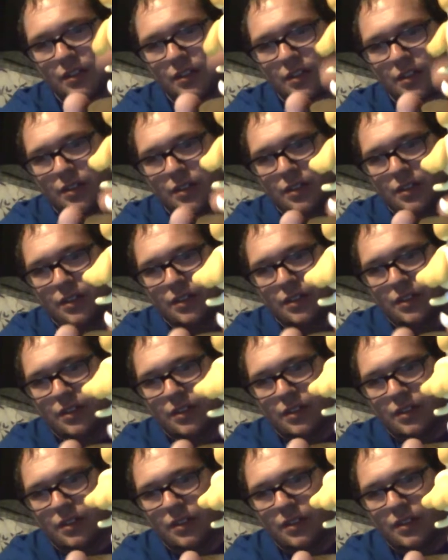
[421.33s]

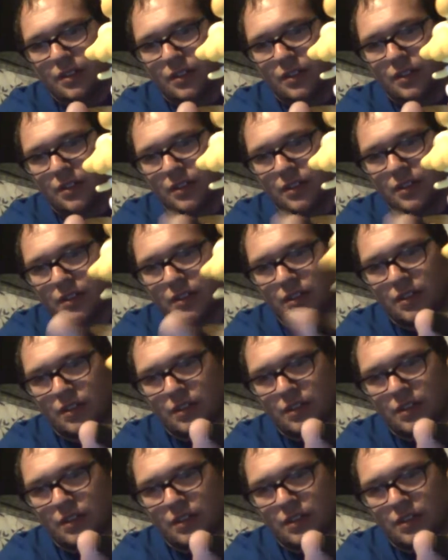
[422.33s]
No one is speaking in this clip.